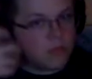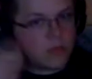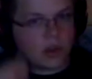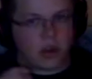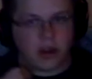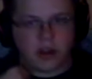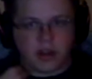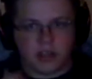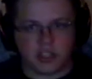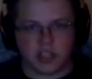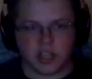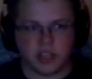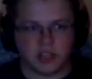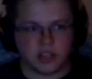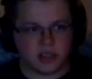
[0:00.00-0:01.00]
Are you gonna
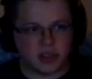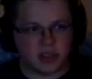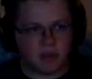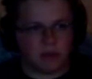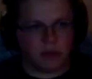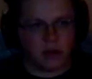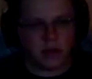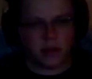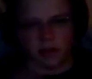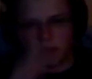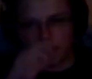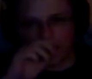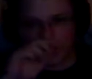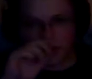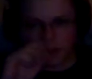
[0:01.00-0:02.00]
change into something, bruh?
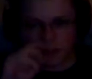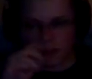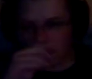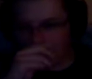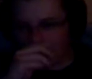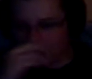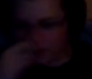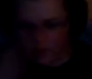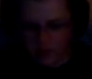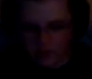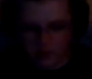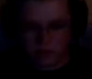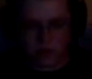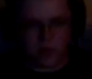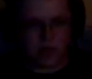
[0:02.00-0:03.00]

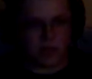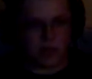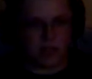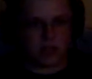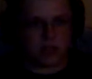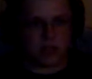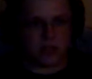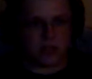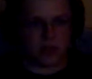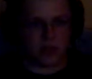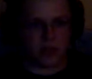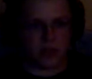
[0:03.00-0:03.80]
What are you gonna change into?